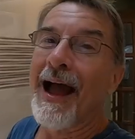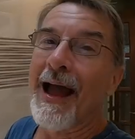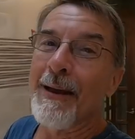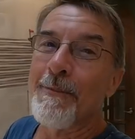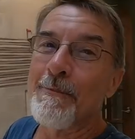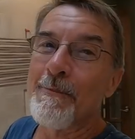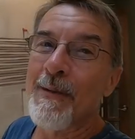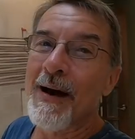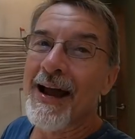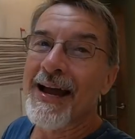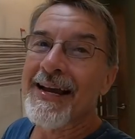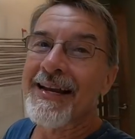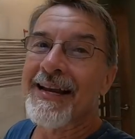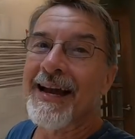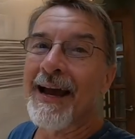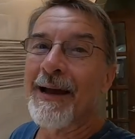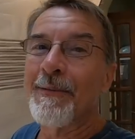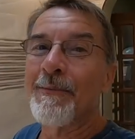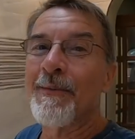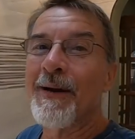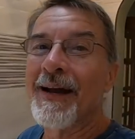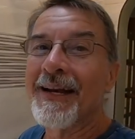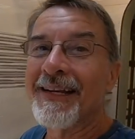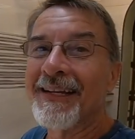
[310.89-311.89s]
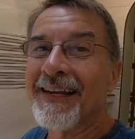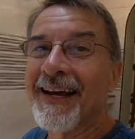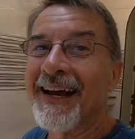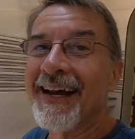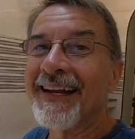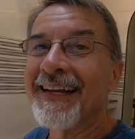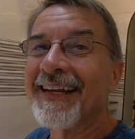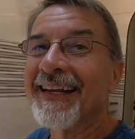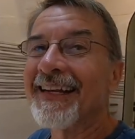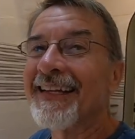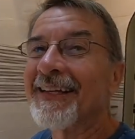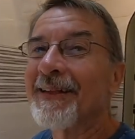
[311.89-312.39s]
I might, I might
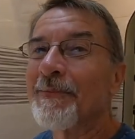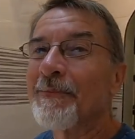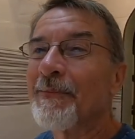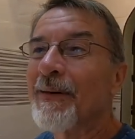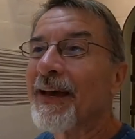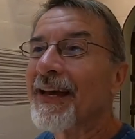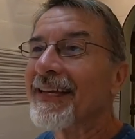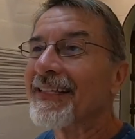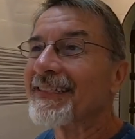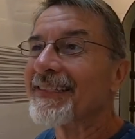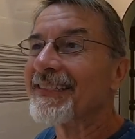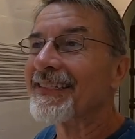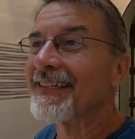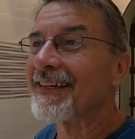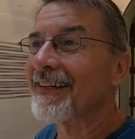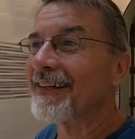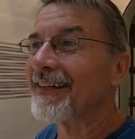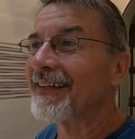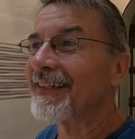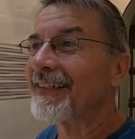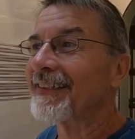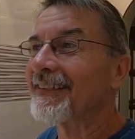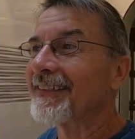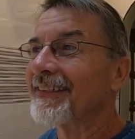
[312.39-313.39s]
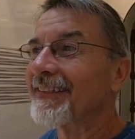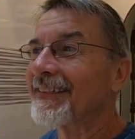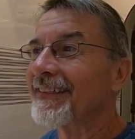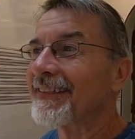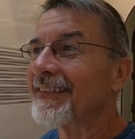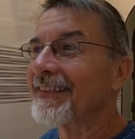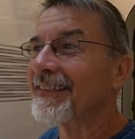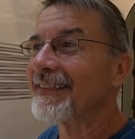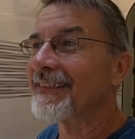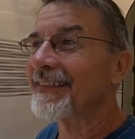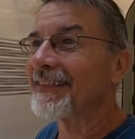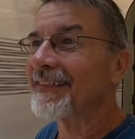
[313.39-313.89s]
not. It depends on
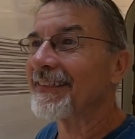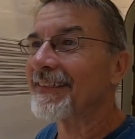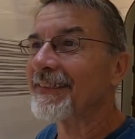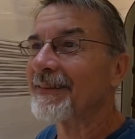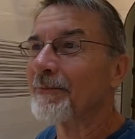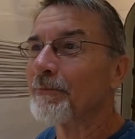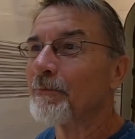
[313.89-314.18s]
uh,